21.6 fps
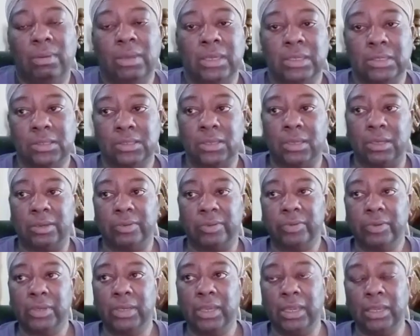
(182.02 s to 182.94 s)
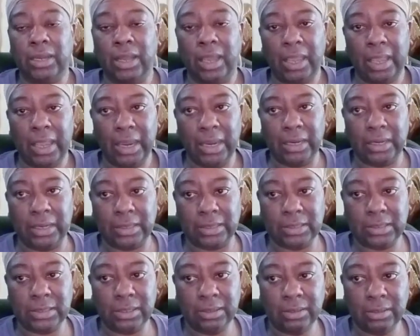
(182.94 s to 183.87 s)
and stuff. And I ate
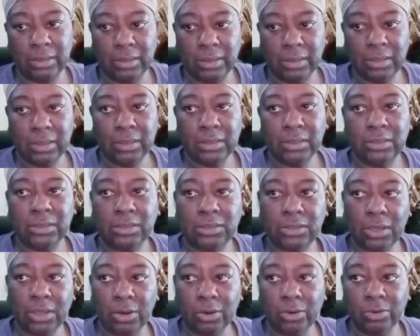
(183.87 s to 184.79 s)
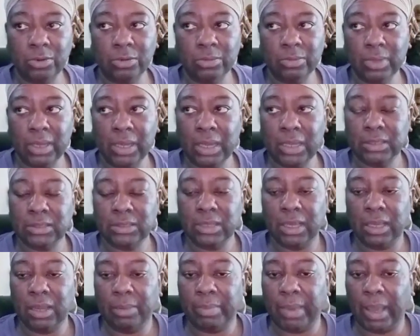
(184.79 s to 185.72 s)
it. So I
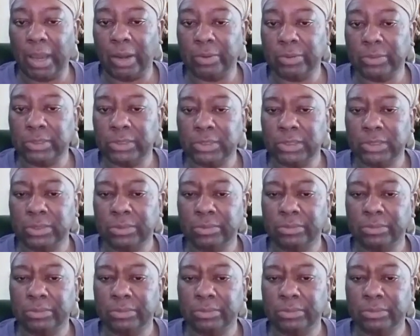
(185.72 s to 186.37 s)
say about